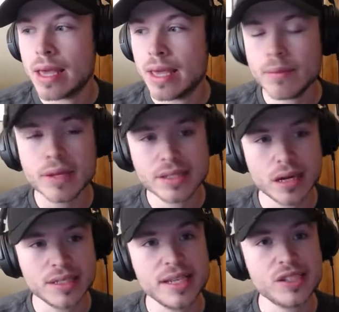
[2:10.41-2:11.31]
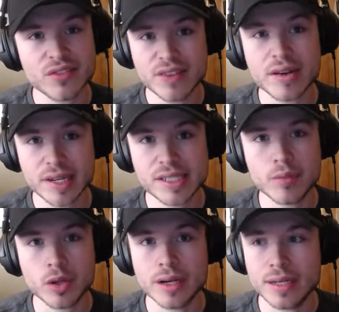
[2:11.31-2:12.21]
him and Tatis are very
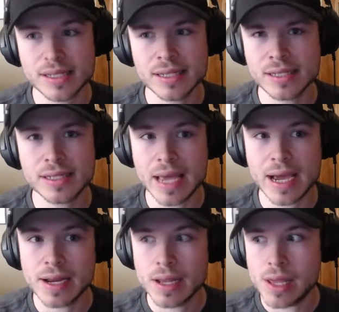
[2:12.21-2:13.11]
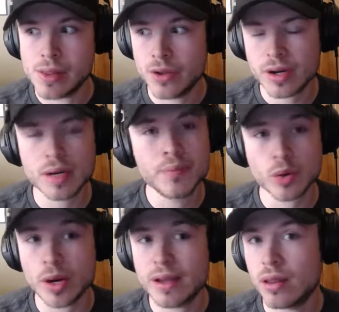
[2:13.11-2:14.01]
similar in a sense that they're going to
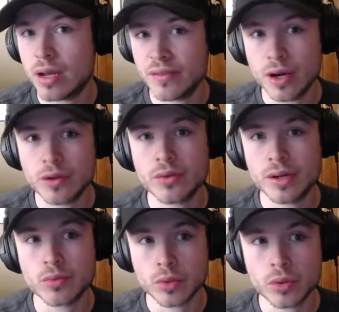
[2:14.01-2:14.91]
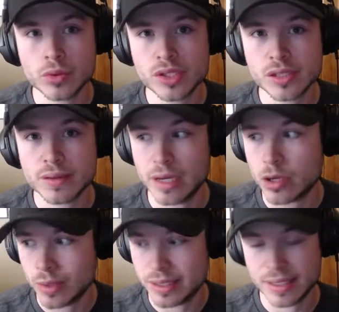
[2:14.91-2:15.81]
break a lot of unwritten rules that
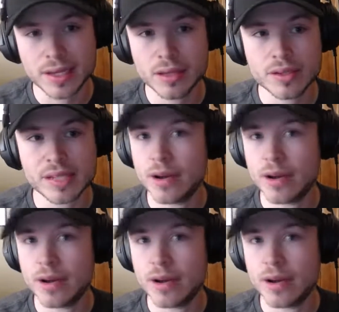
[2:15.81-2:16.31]
are ridiculous.